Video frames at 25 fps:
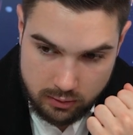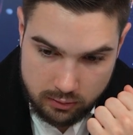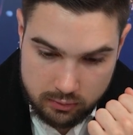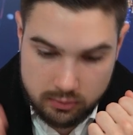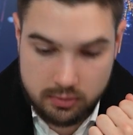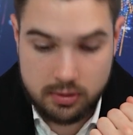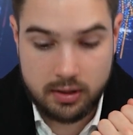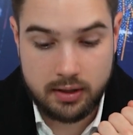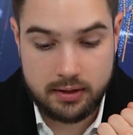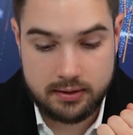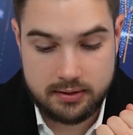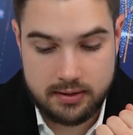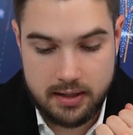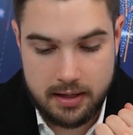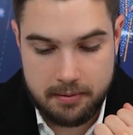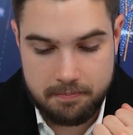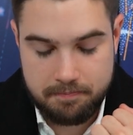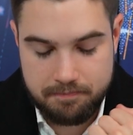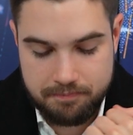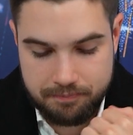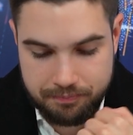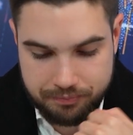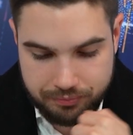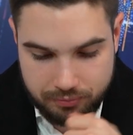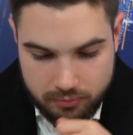Thursday.
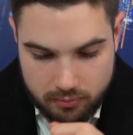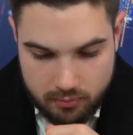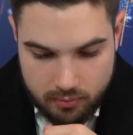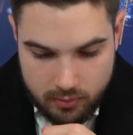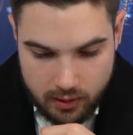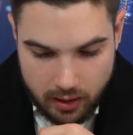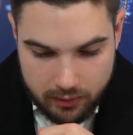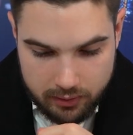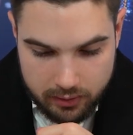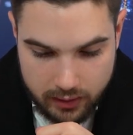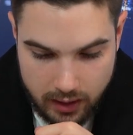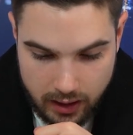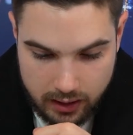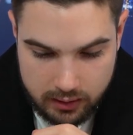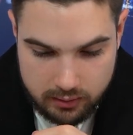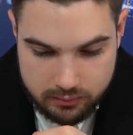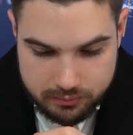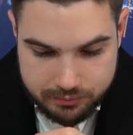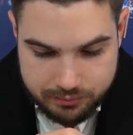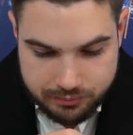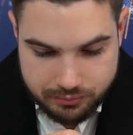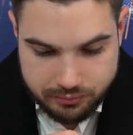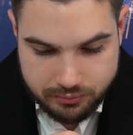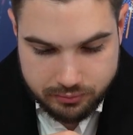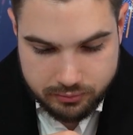Then
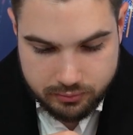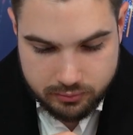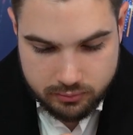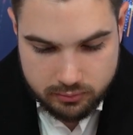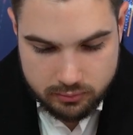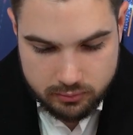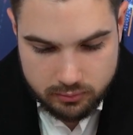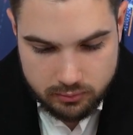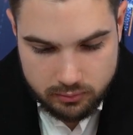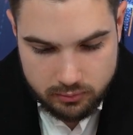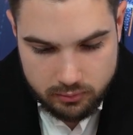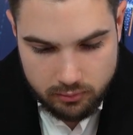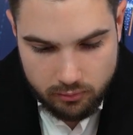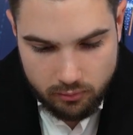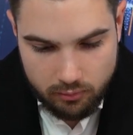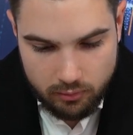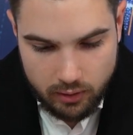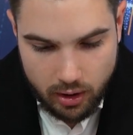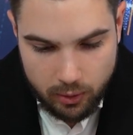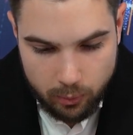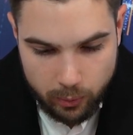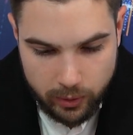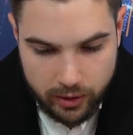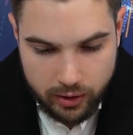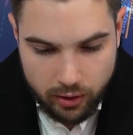
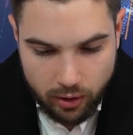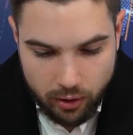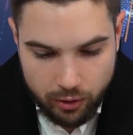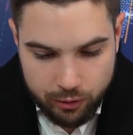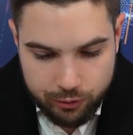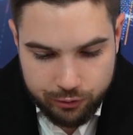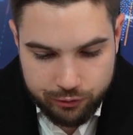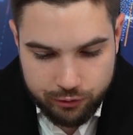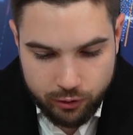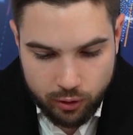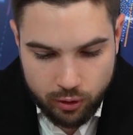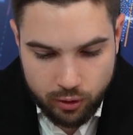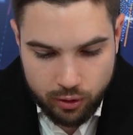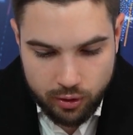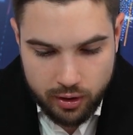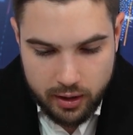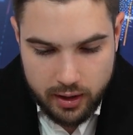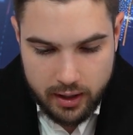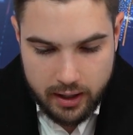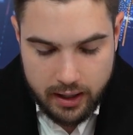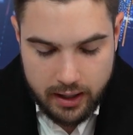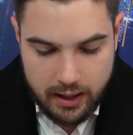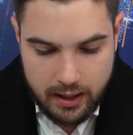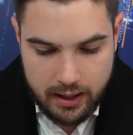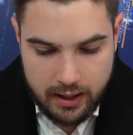we go for,
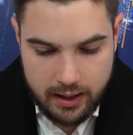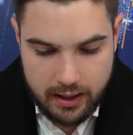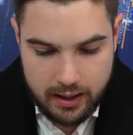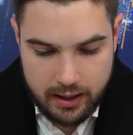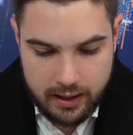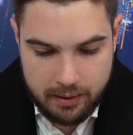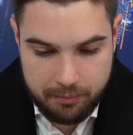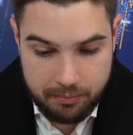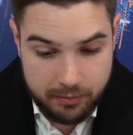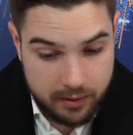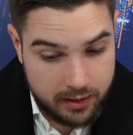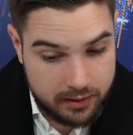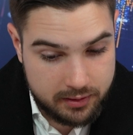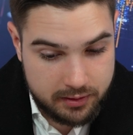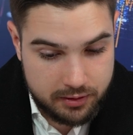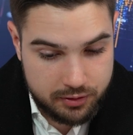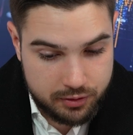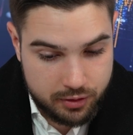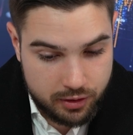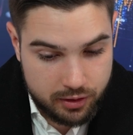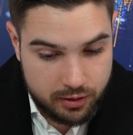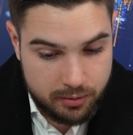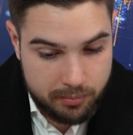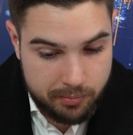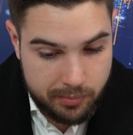this is
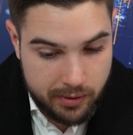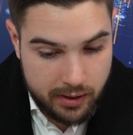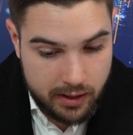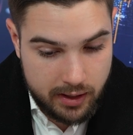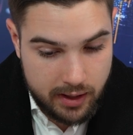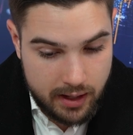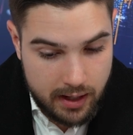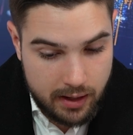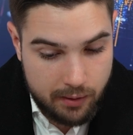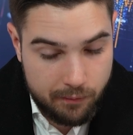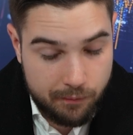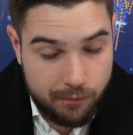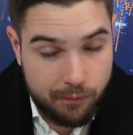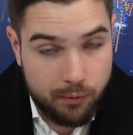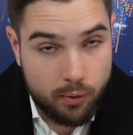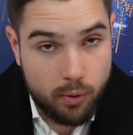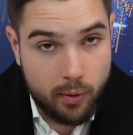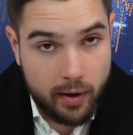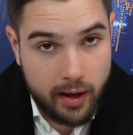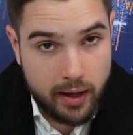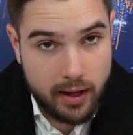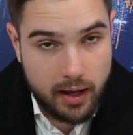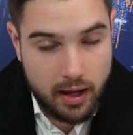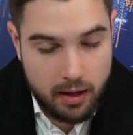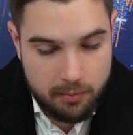going to be at 4
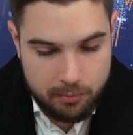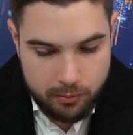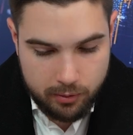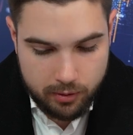a.m.